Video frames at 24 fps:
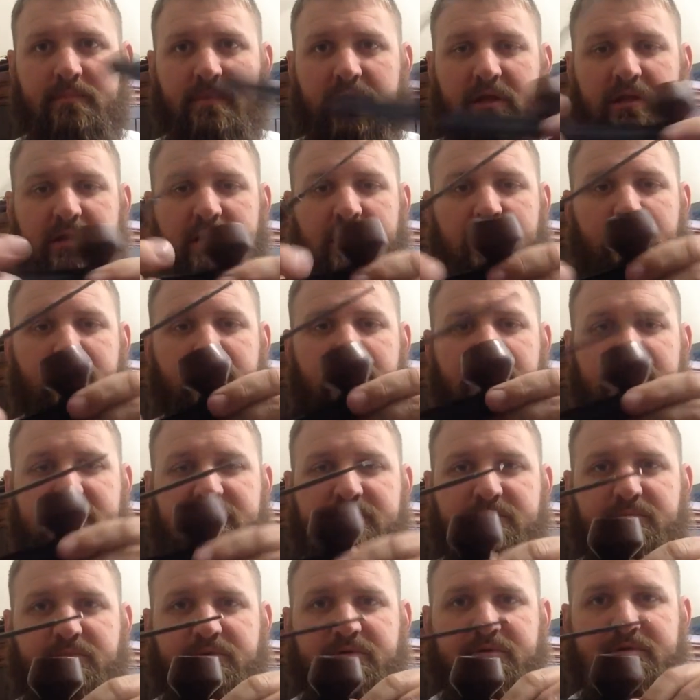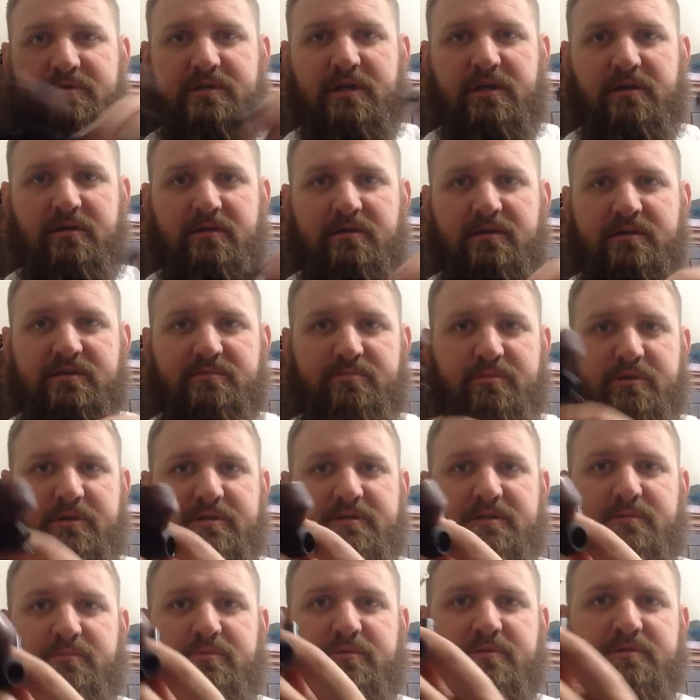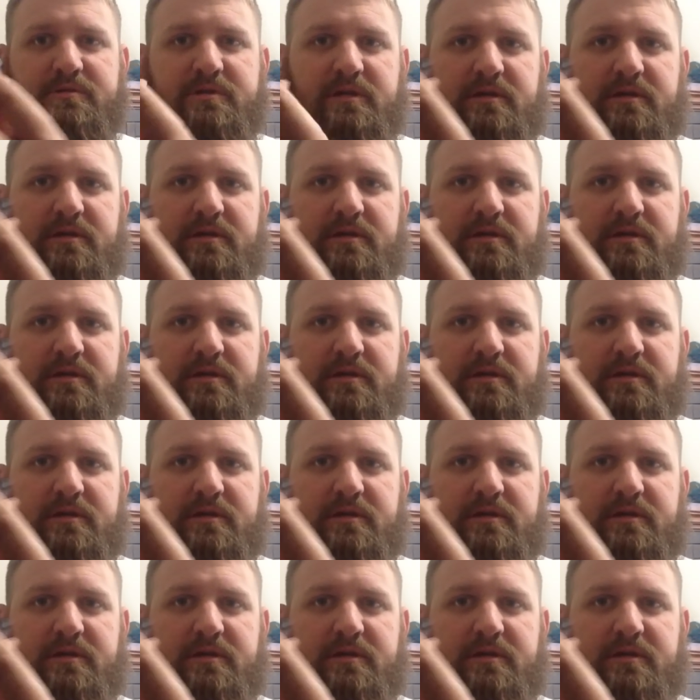Got that piece that pulls out and this piece that pulls